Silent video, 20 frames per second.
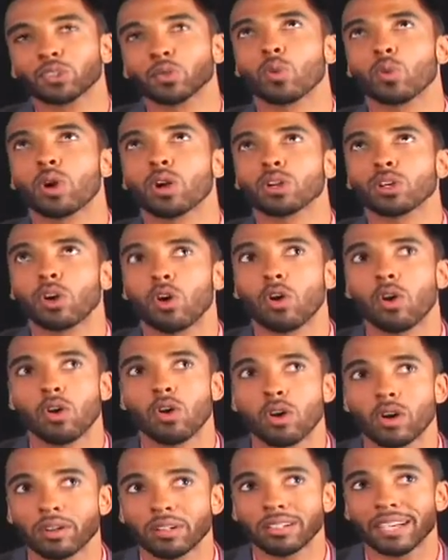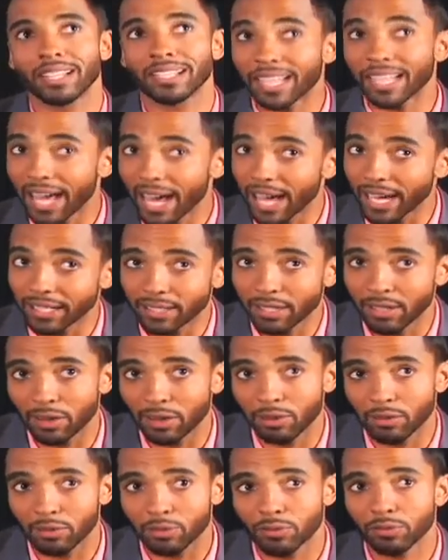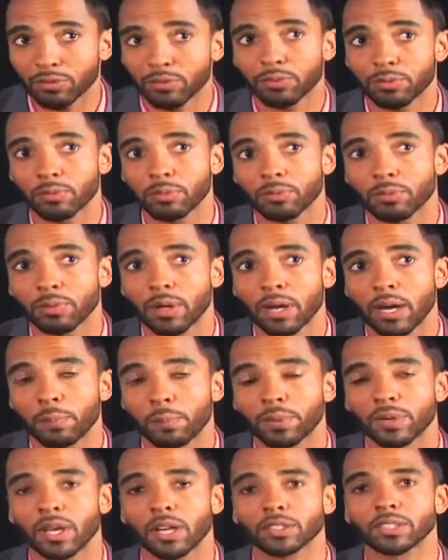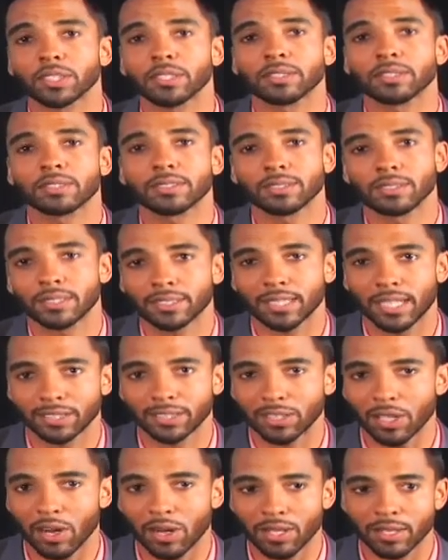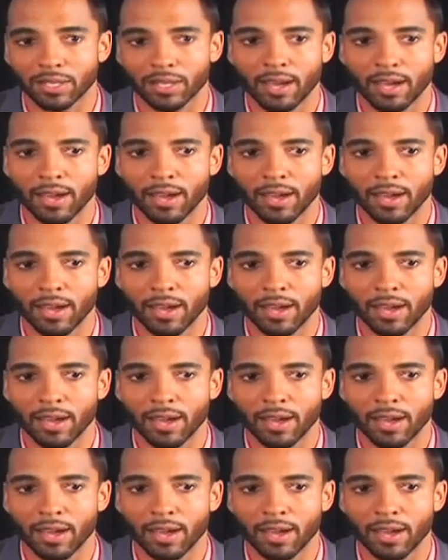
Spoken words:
to work on a lot of productions since I started.